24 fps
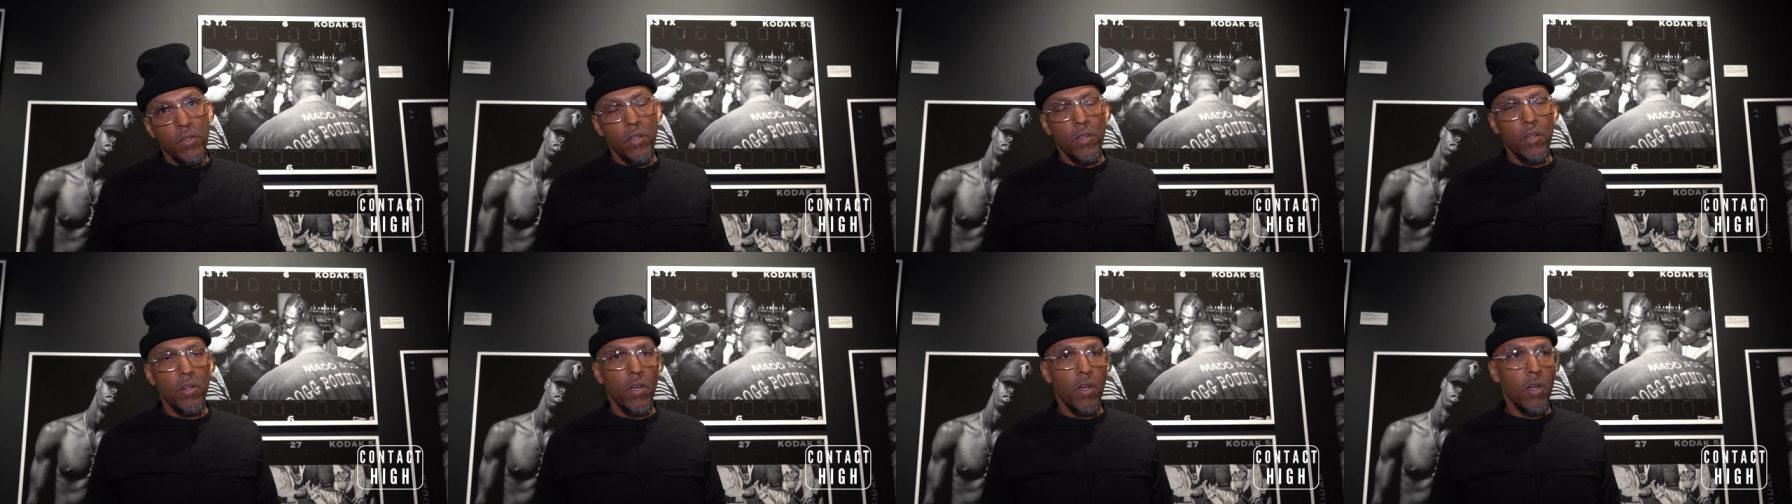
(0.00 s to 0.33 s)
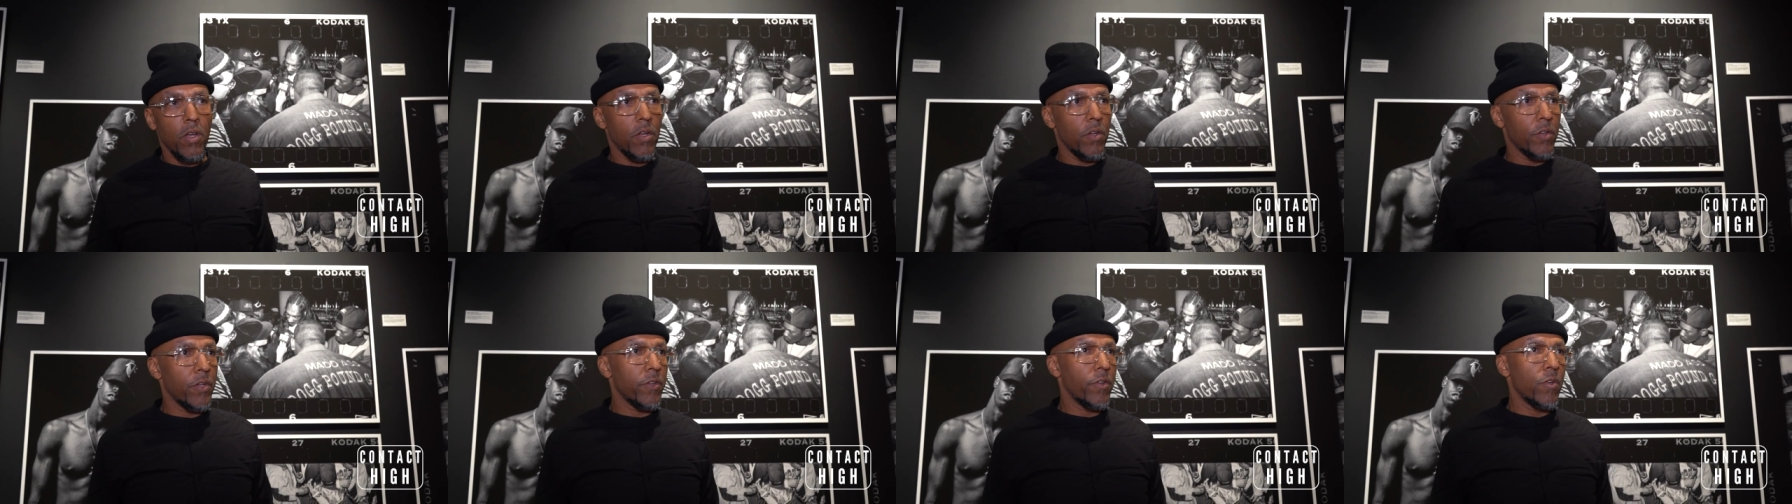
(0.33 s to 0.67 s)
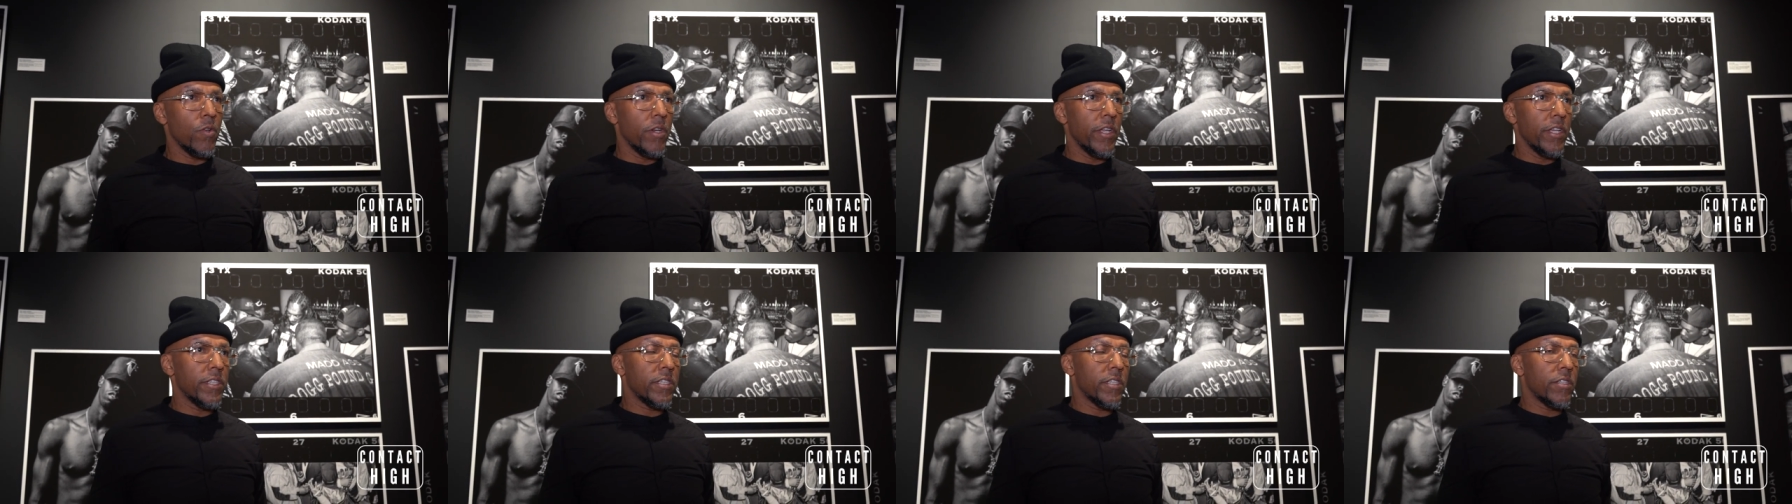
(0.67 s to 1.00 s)
You know,
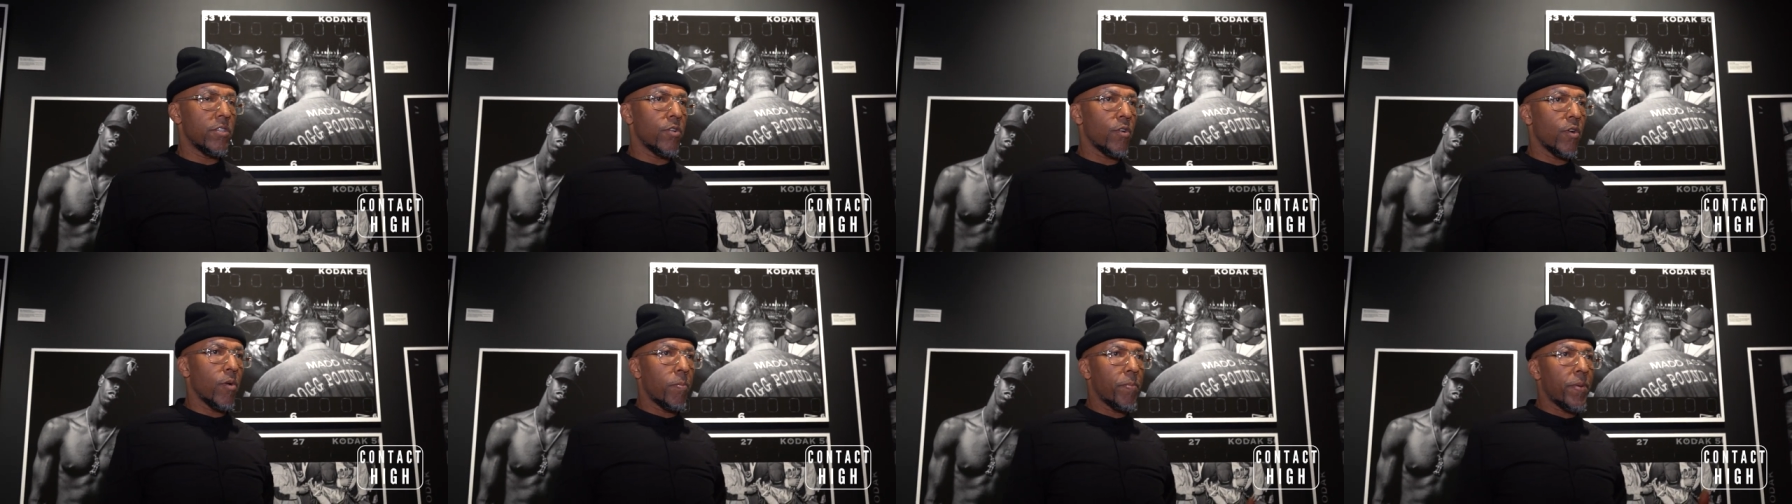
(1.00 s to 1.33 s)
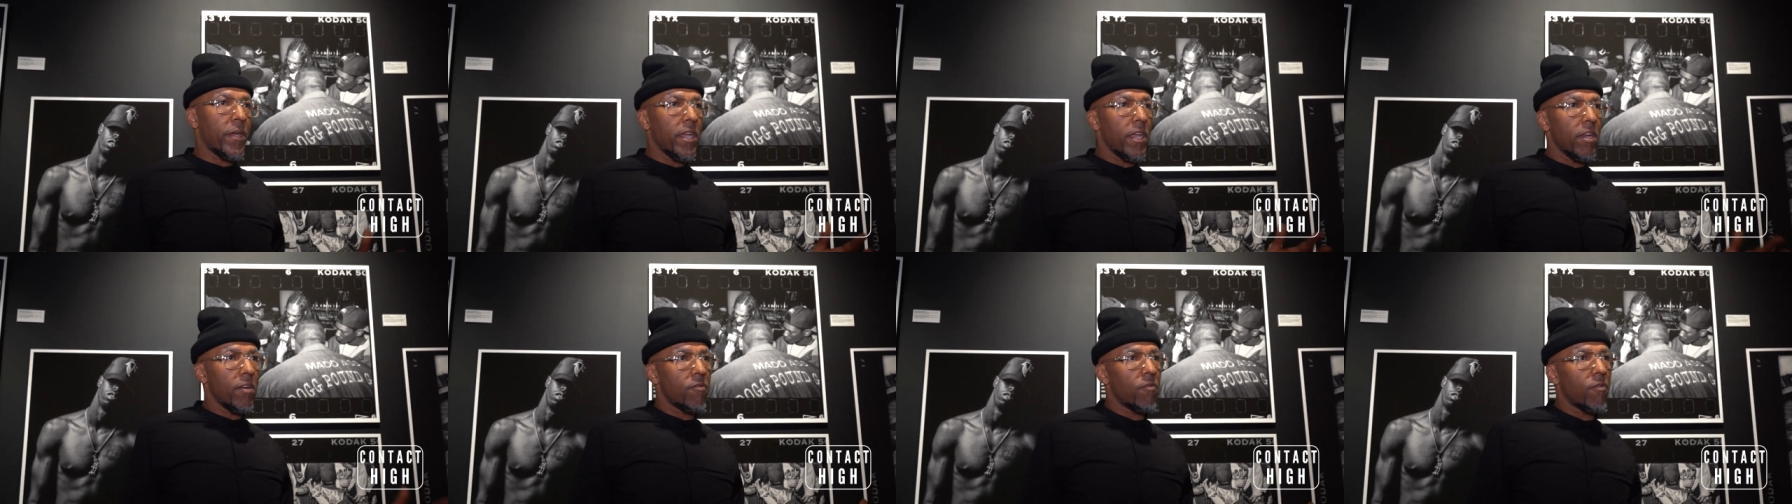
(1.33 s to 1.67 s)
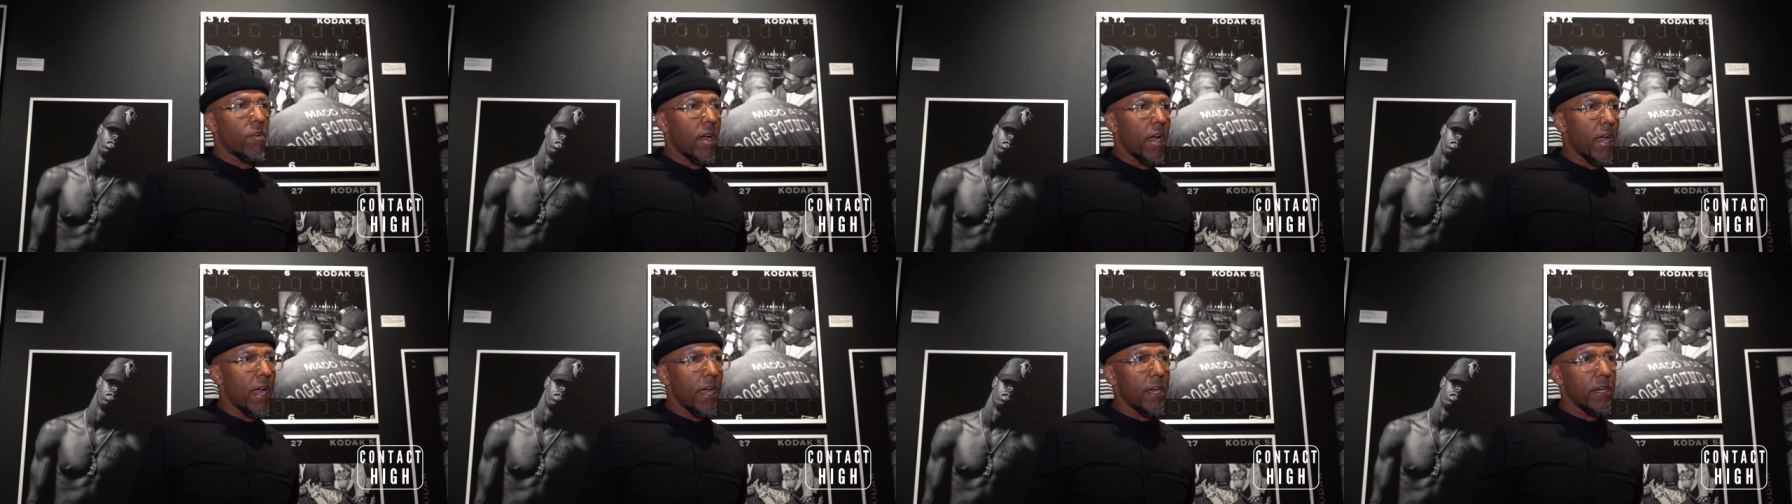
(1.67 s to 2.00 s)
you listen to a Pete
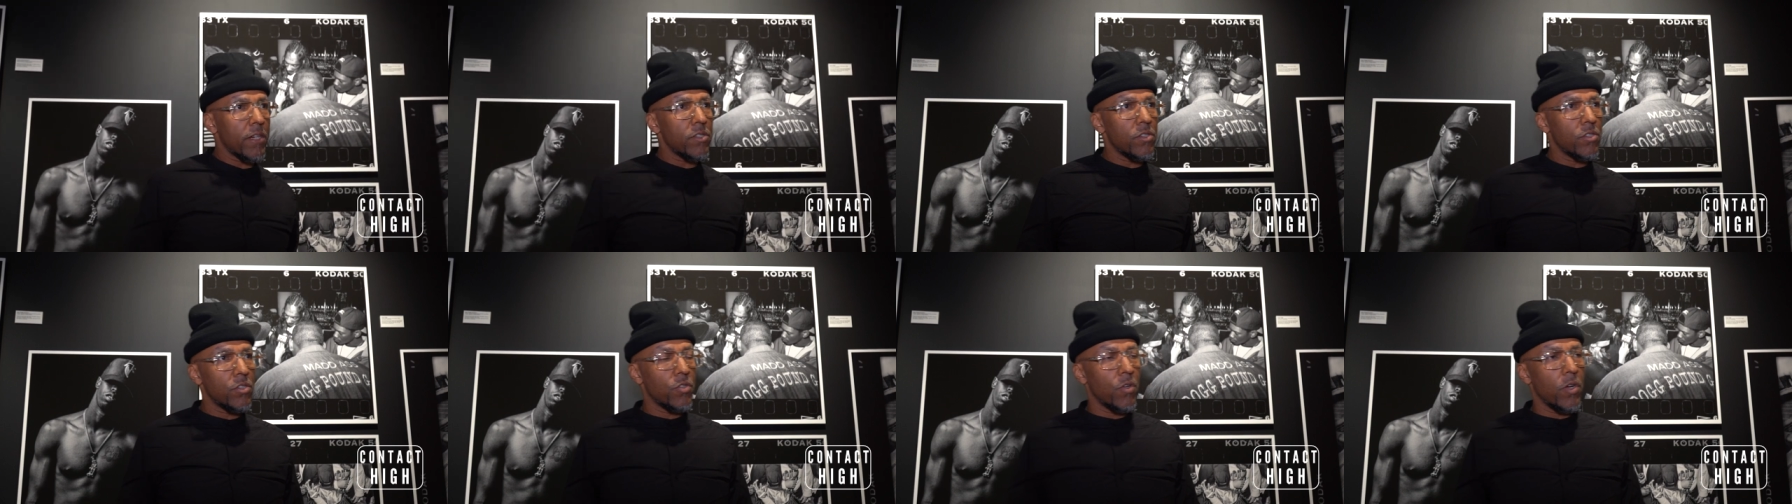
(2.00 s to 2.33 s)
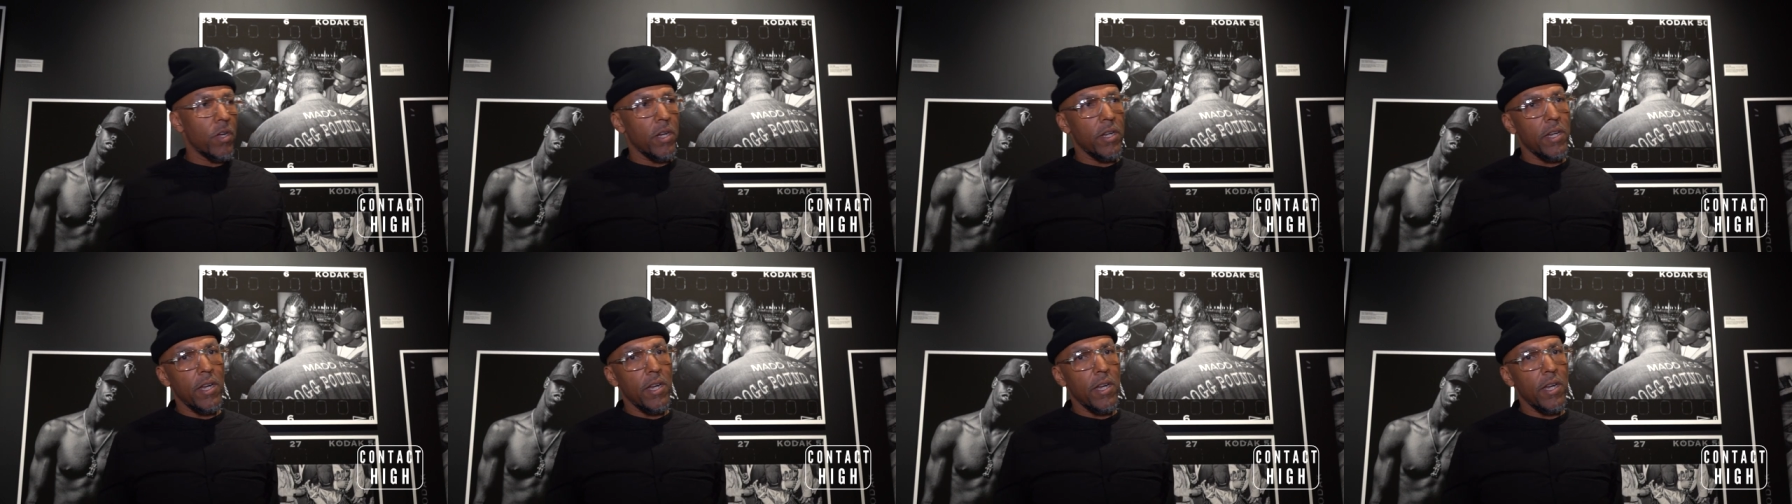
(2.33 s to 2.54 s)
Rock joint,